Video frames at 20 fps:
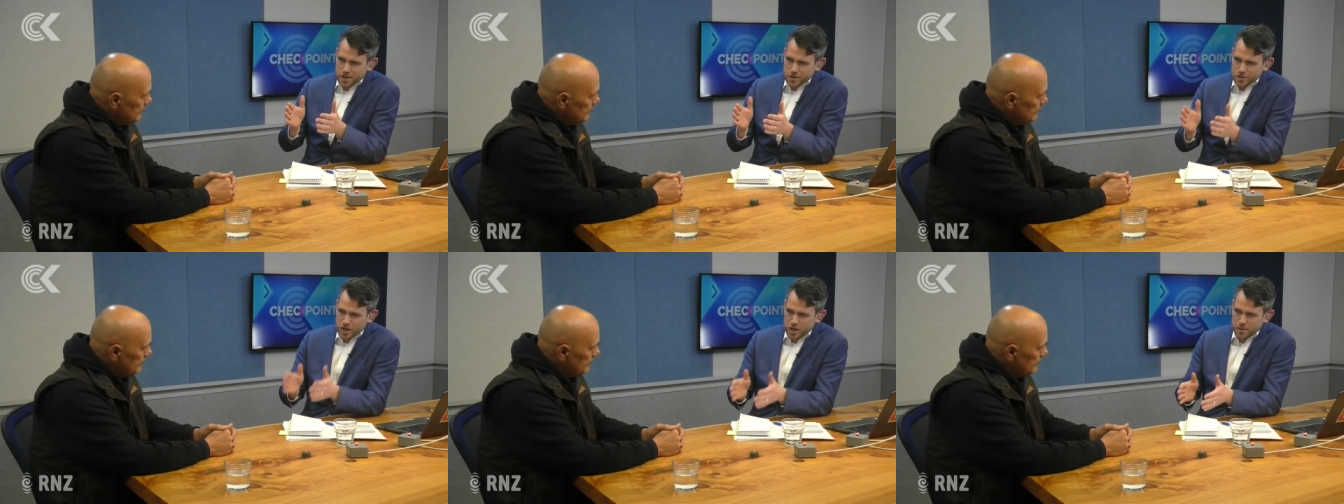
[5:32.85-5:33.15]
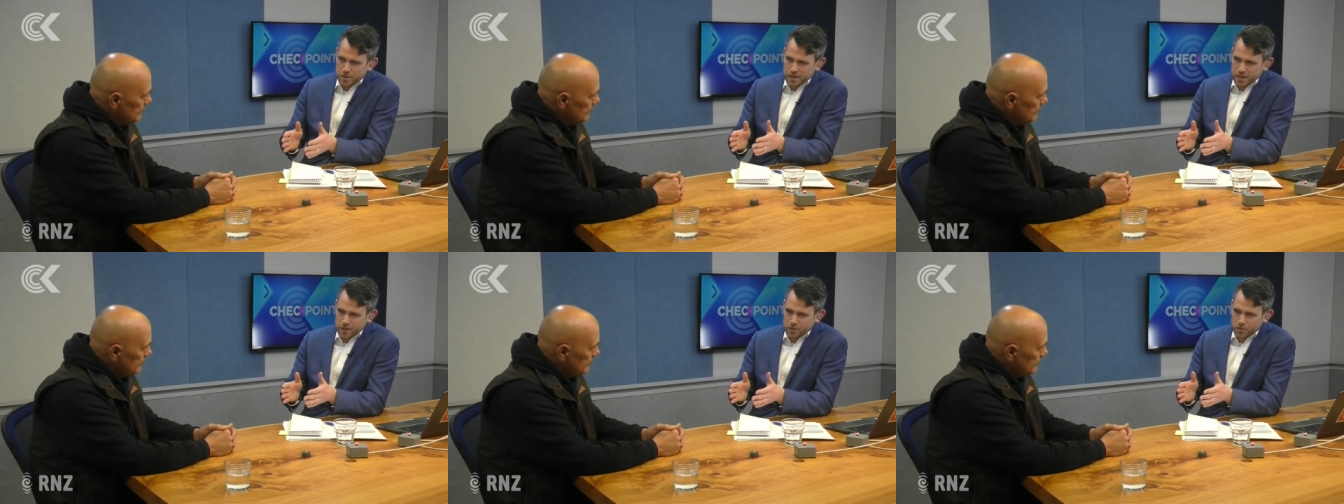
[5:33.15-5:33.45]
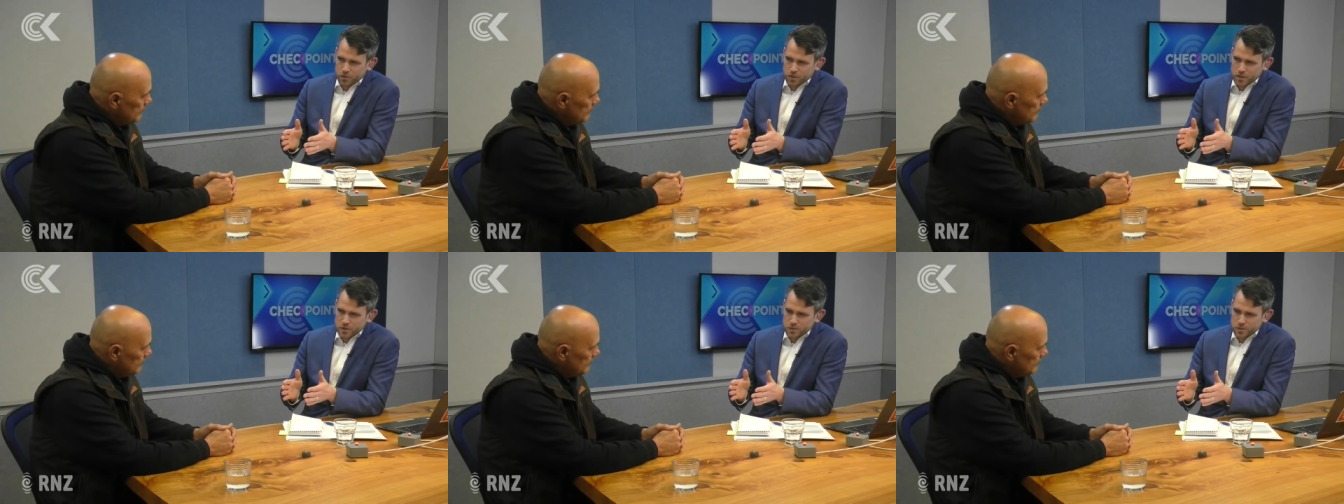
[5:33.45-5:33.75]
Jami-Lee
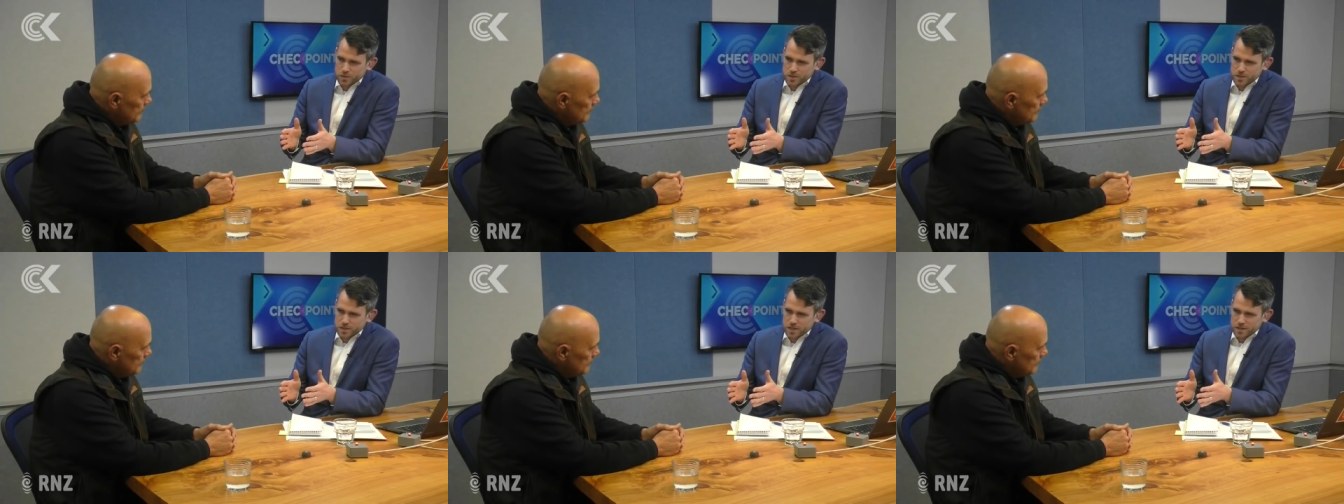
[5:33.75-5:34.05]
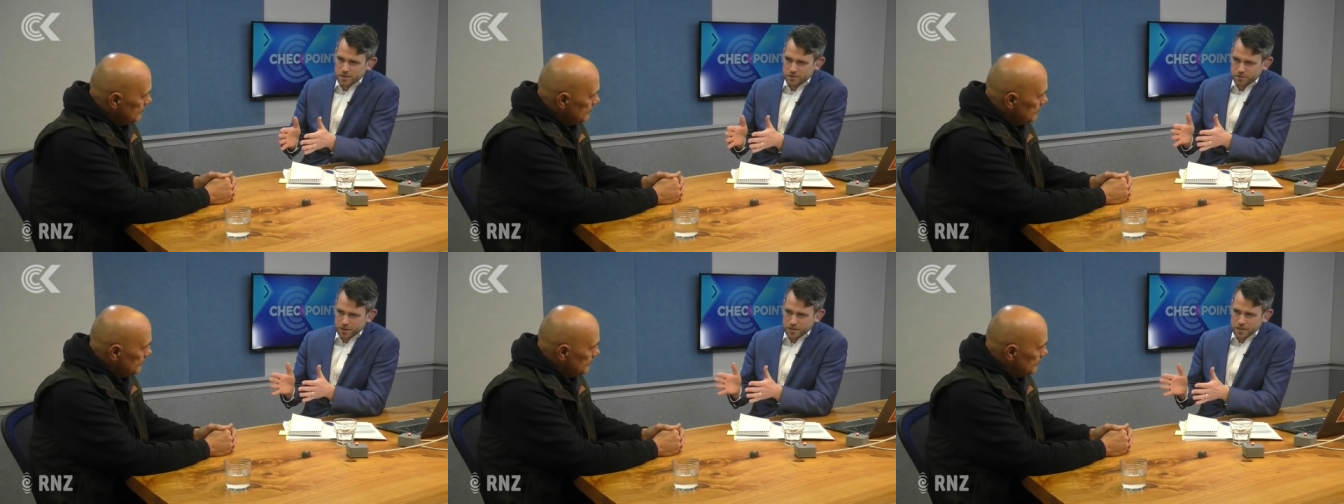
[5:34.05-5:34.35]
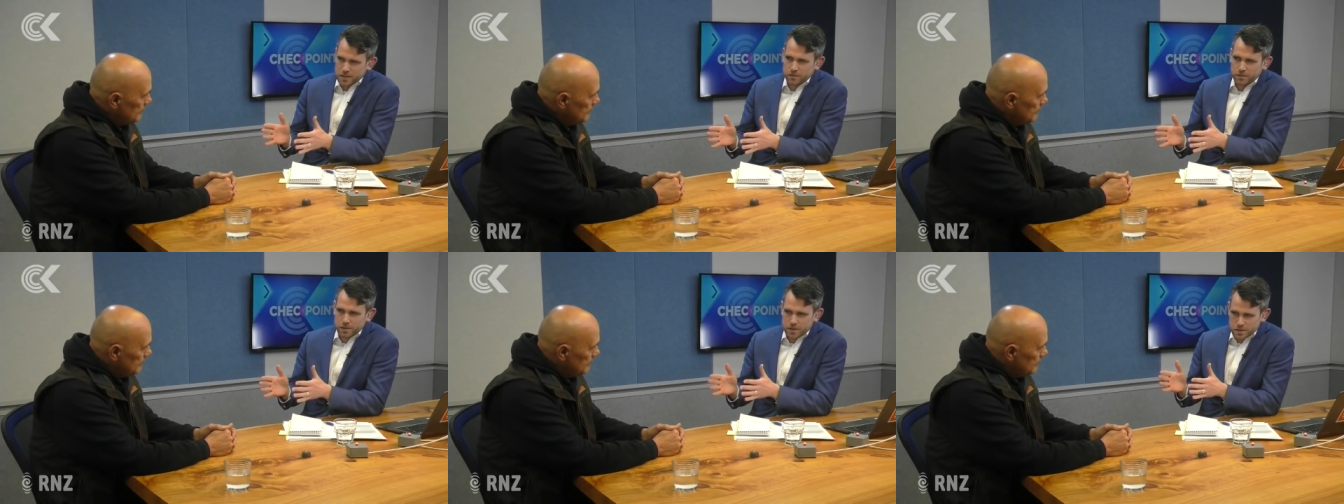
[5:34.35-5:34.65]
Ross will sit
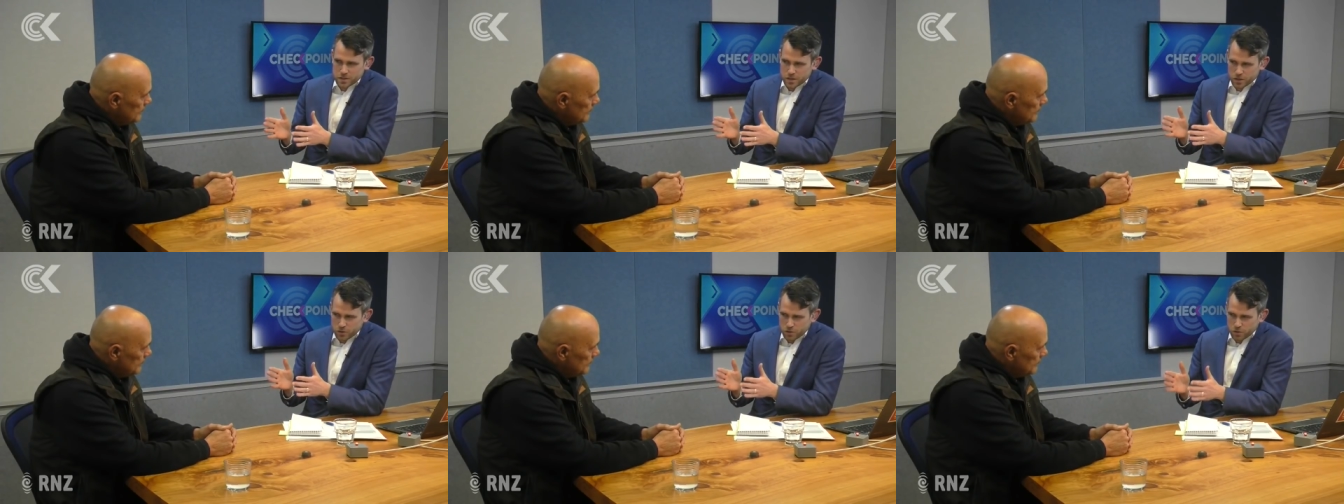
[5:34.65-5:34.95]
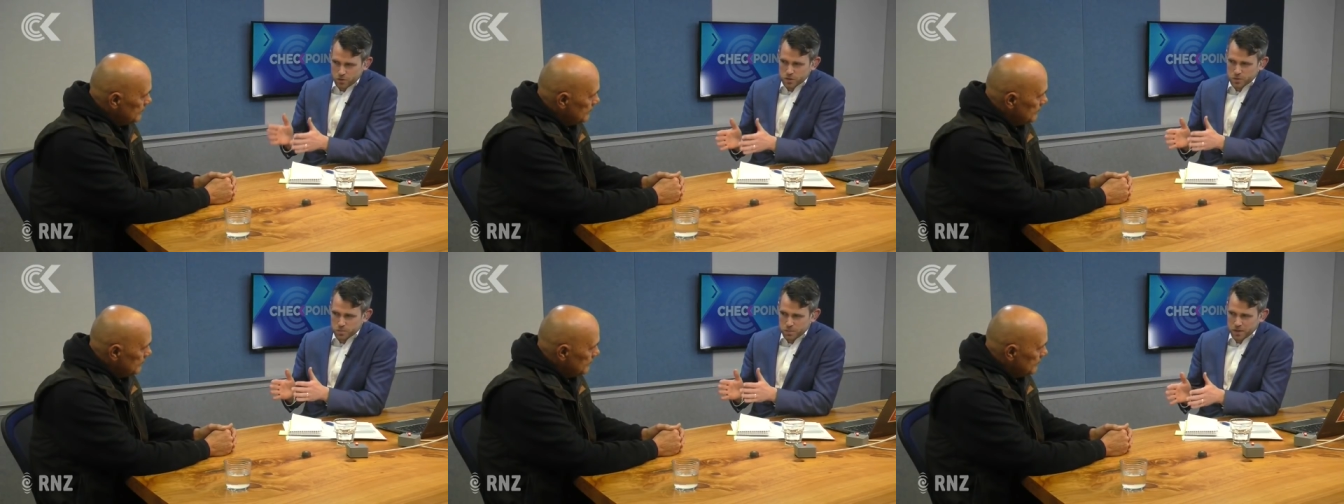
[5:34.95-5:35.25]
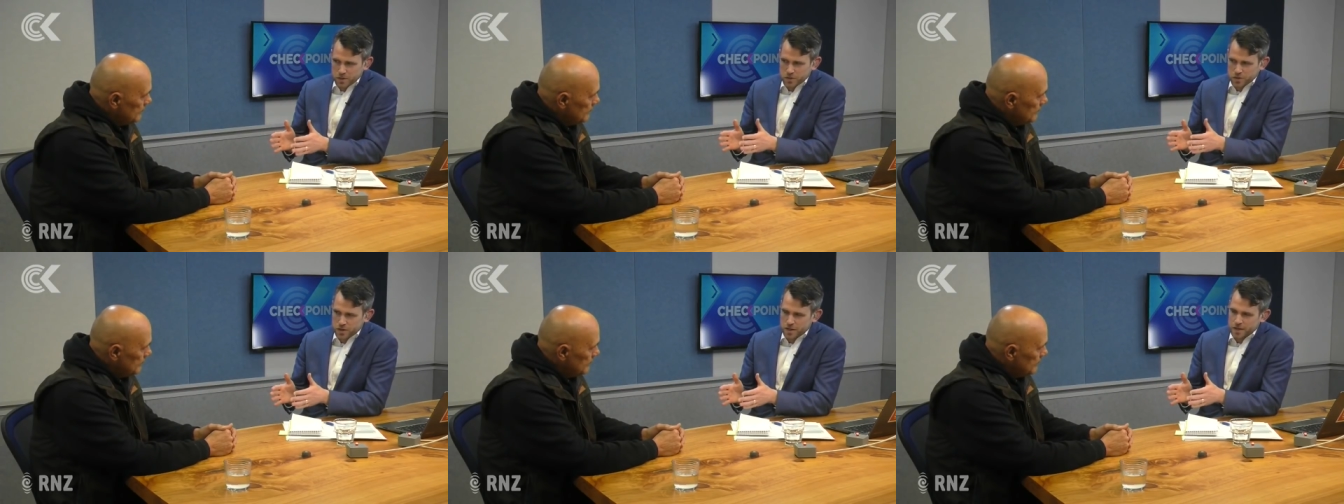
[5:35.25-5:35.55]
effectively as a
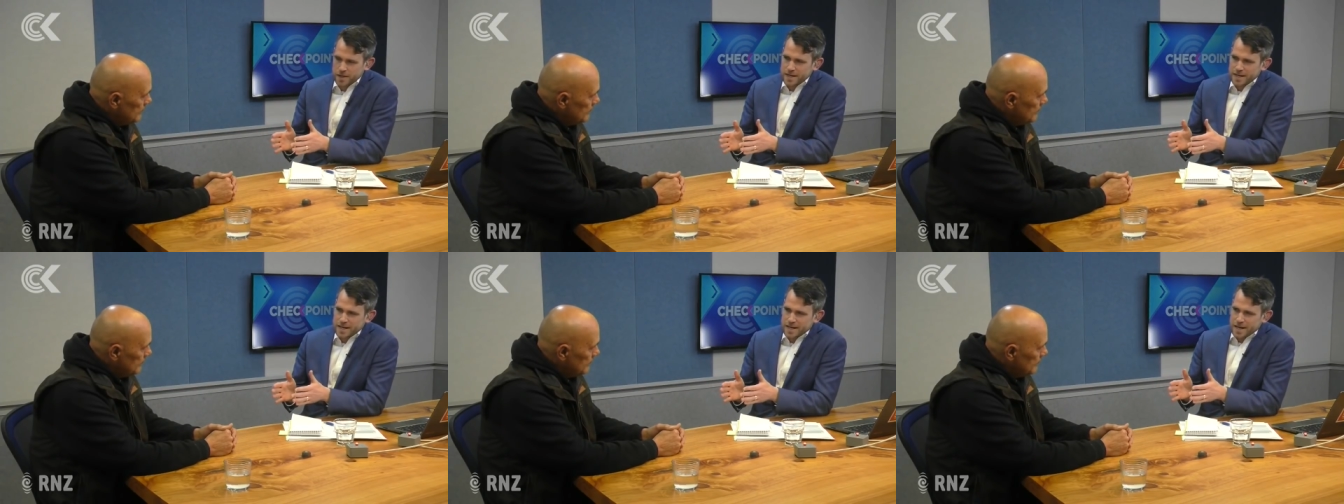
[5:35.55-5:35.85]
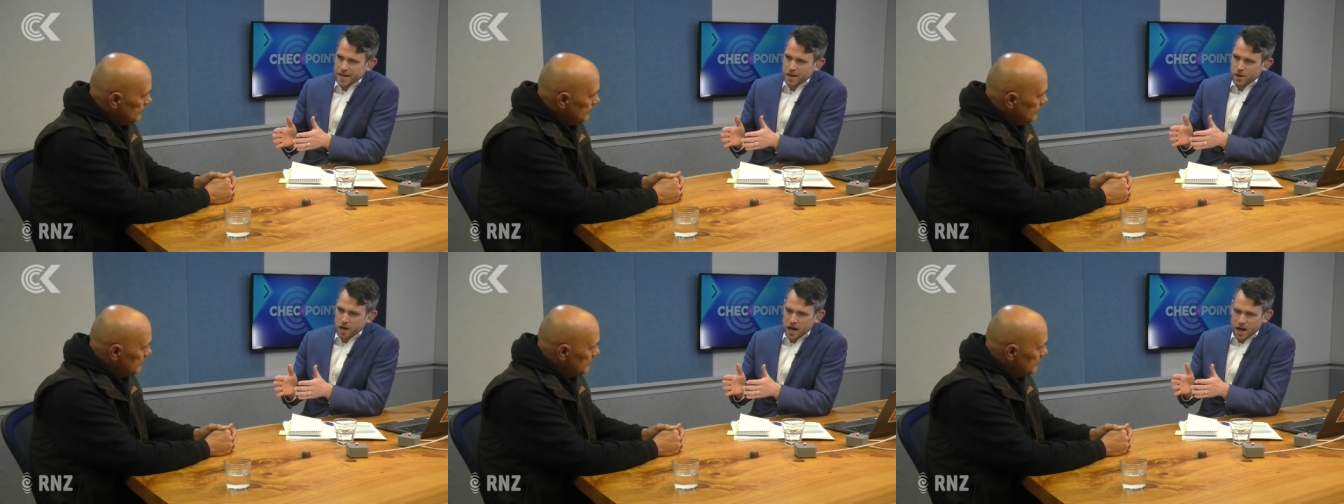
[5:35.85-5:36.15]
crossbencher uh,